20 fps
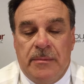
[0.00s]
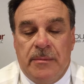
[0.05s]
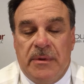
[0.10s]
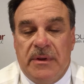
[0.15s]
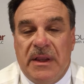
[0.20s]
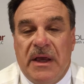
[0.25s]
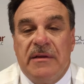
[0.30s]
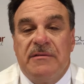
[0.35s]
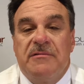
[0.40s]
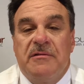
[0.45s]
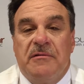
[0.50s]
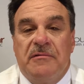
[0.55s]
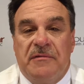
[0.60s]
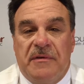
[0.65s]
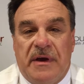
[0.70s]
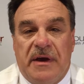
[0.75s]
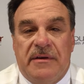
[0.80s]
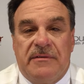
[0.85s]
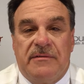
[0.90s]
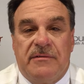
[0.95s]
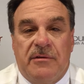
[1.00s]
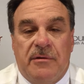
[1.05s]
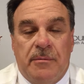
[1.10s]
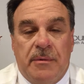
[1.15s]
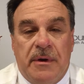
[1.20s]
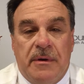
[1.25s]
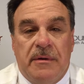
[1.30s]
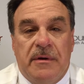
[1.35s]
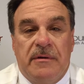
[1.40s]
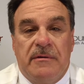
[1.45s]
But not so fast. There will
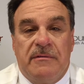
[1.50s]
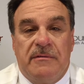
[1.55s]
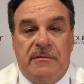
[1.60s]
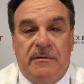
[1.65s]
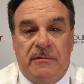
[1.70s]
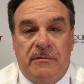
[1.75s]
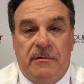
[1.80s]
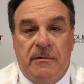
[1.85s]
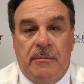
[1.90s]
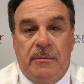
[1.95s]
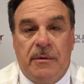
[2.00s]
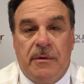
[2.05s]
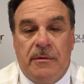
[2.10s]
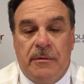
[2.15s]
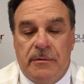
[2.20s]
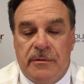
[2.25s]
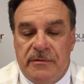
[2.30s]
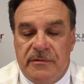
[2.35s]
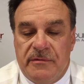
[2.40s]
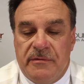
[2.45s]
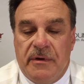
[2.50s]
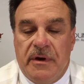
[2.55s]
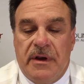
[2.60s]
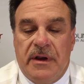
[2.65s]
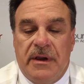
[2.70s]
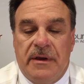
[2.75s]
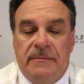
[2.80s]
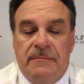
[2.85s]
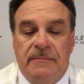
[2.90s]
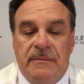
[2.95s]
be considerable horse
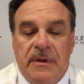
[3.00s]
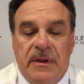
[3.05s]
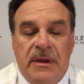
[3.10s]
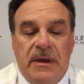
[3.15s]
trading.